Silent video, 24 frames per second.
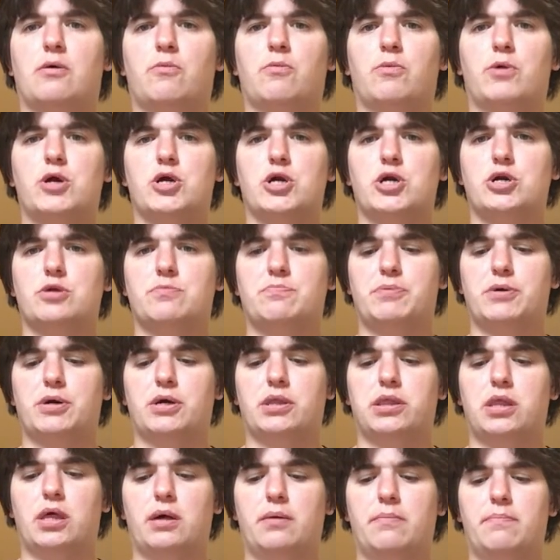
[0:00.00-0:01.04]
Word book
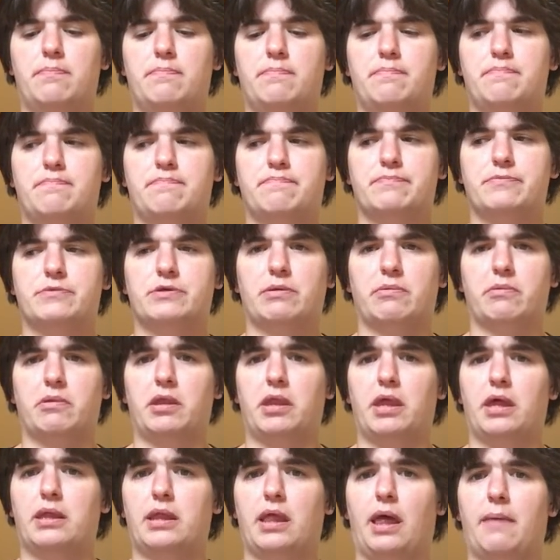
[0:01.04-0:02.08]
club, something
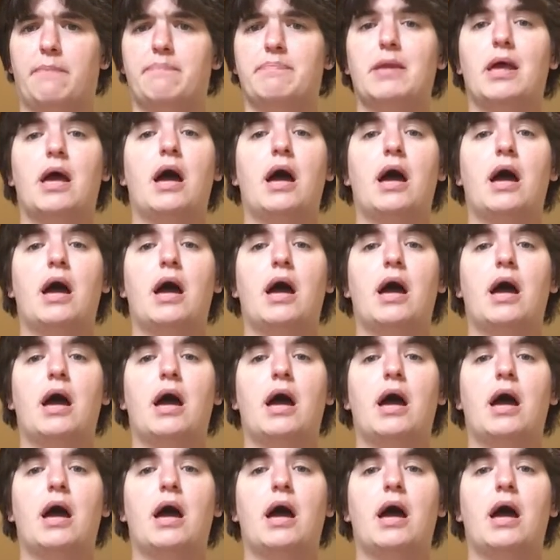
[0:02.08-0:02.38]
like that,